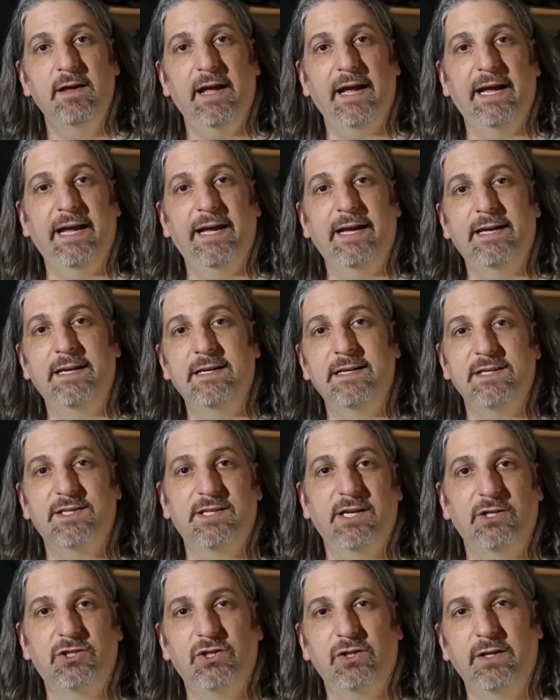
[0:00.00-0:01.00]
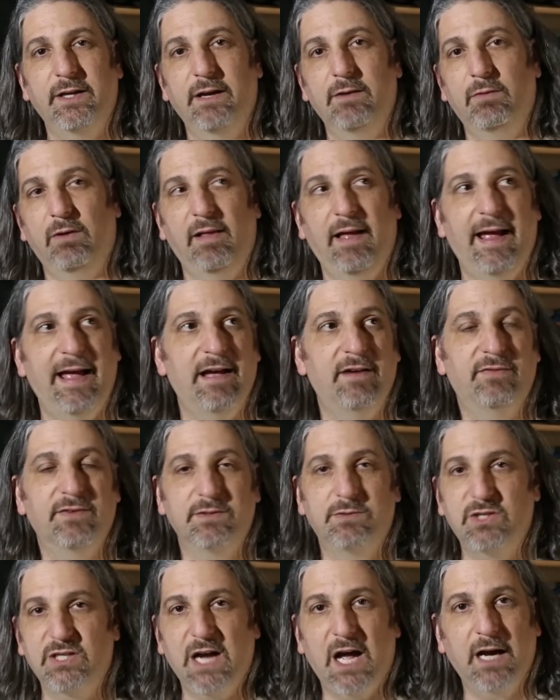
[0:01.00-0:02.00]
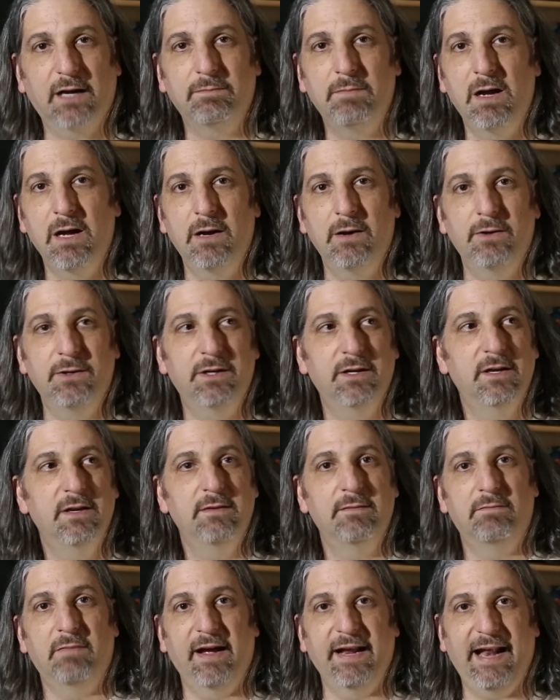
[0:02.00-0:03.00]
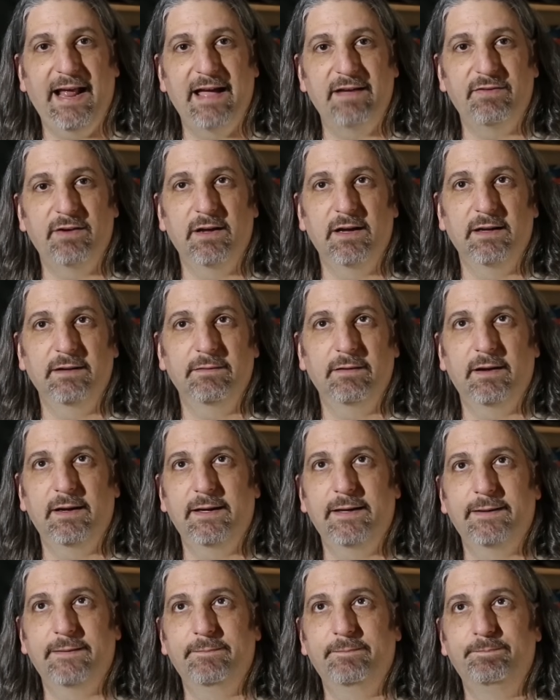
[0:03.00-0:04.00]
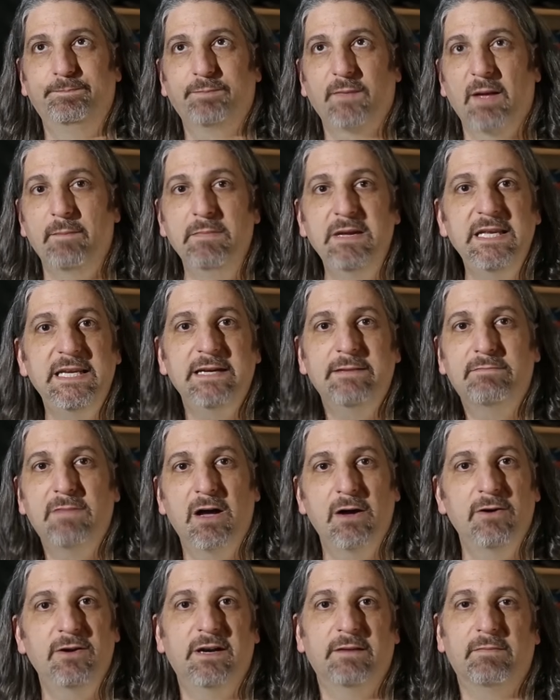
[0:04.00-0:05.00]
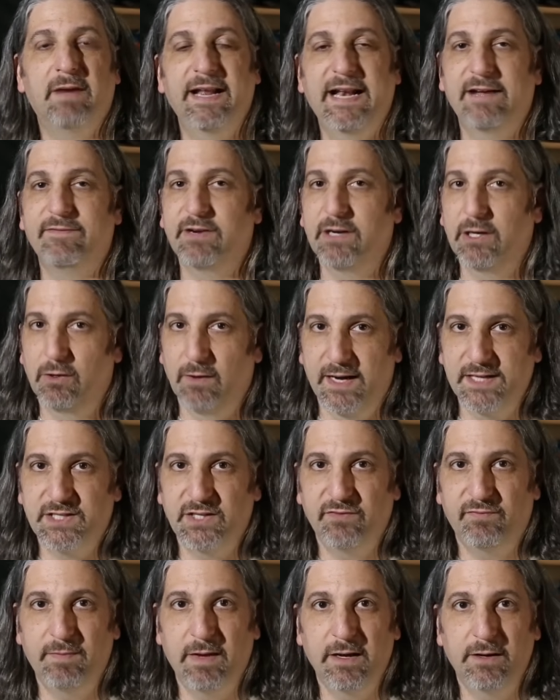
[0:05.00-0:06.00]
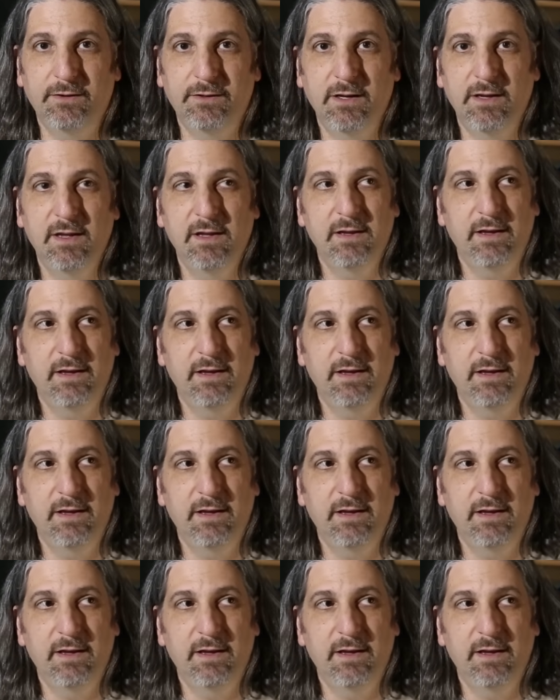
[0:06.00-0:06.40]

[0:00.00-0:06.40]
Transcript: and essentially it will have a stock mode, might have a medium mode, and it might have an aggressive mode,